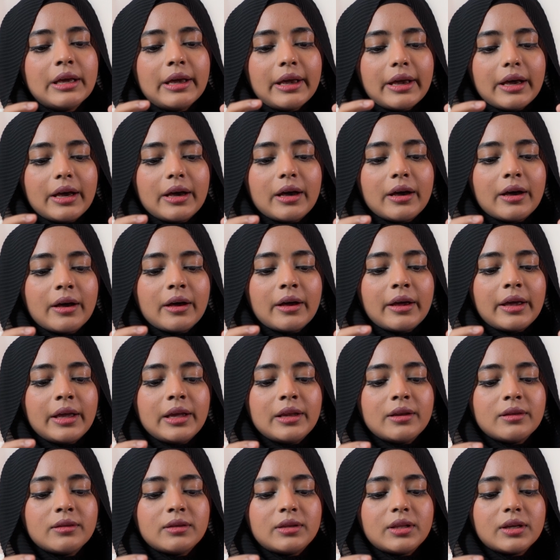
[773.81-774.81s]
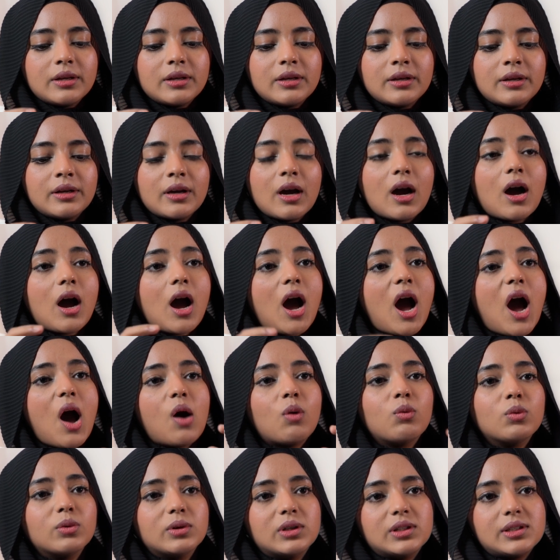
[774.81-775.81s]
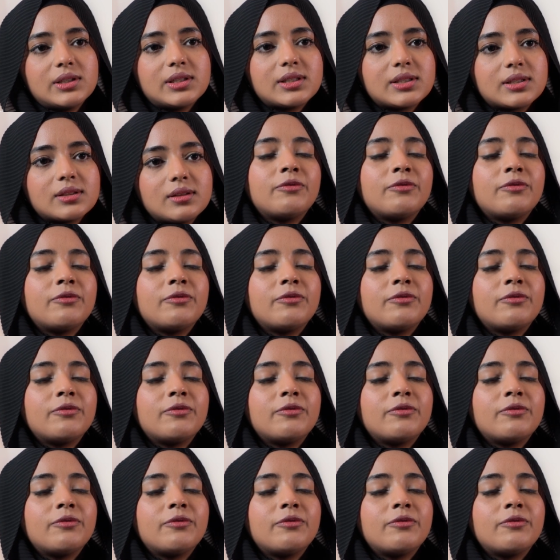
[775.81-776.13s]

in the hours.